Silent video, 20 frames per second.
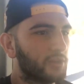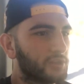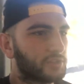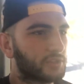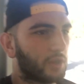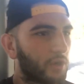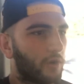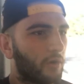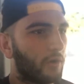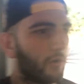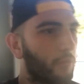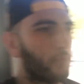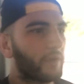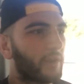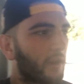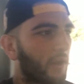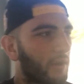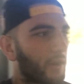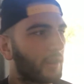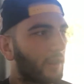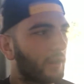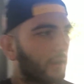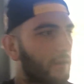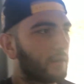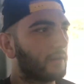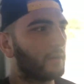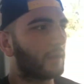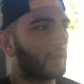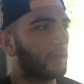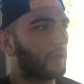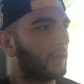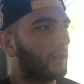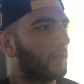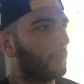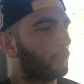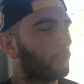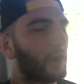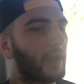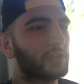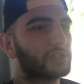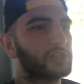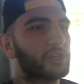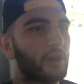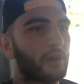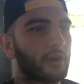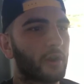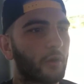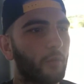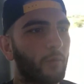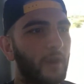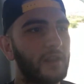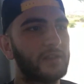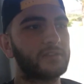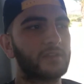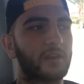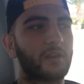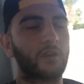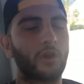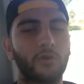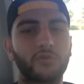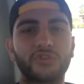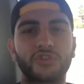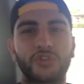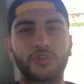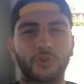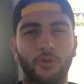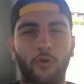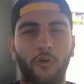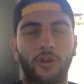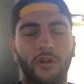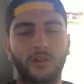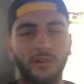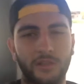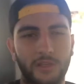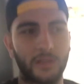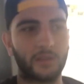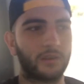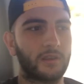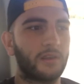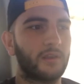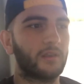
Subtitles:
So we are here, we're actually on our way to go snorkeling.